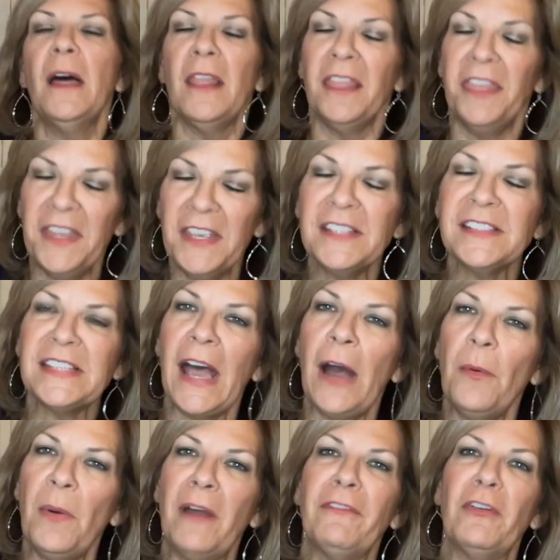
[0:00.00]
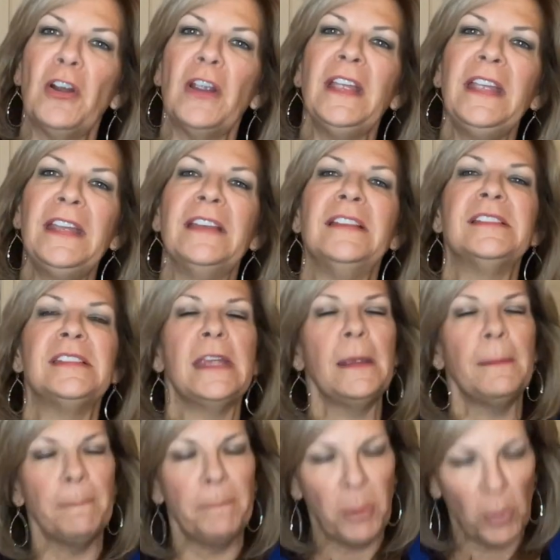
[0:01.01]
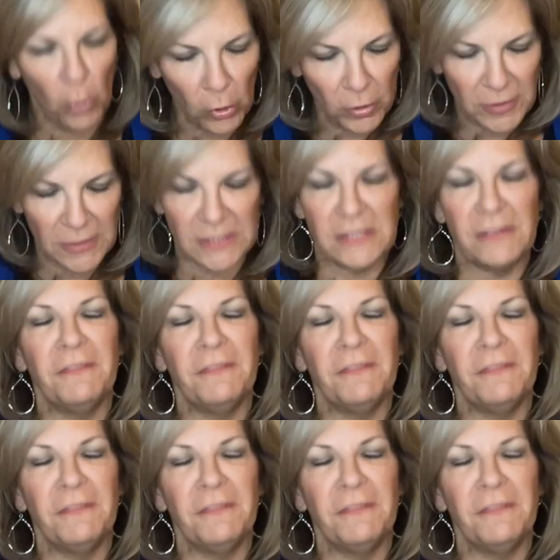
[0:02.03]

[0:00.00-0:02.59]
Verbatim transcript: This, however, is important,